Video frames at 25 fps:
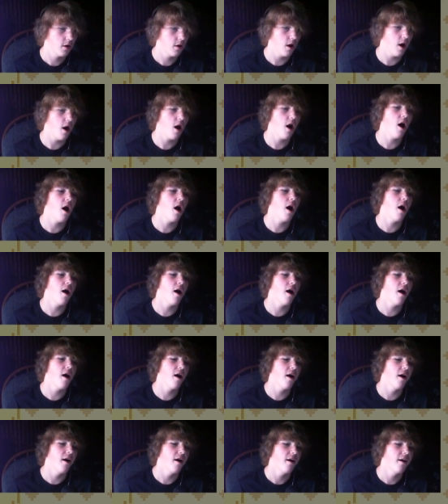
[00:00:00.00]

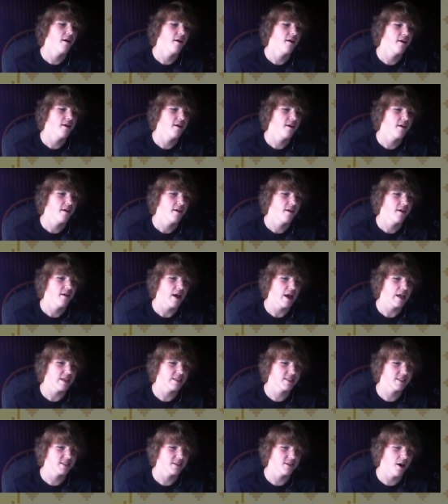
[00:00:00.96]
Ah, oh,
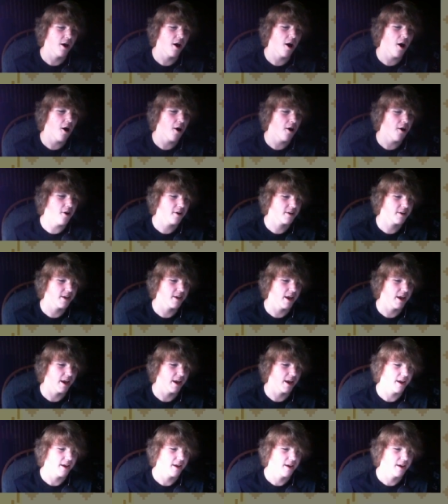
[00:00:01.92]
that's, oh,
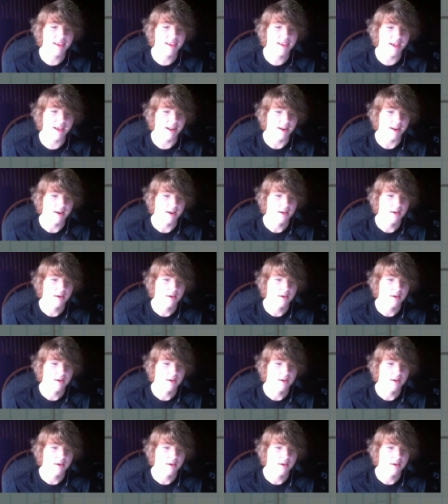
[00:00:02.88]
okay. I get it.